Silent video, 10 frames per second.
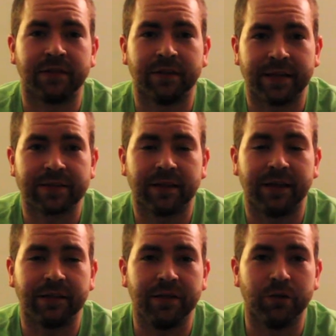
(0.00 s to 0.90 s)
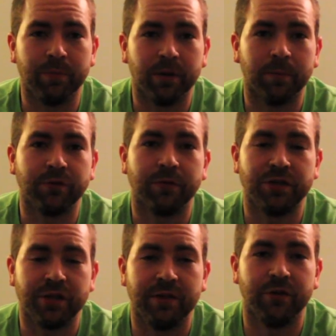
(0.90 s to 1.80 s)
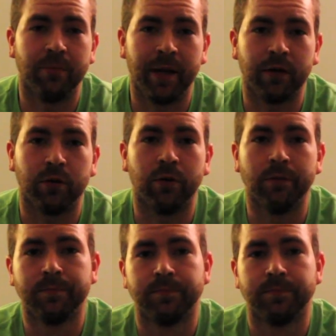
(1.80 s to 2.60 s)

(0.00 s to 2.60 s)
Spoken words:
the less likely you'll be able to achieve your main goal.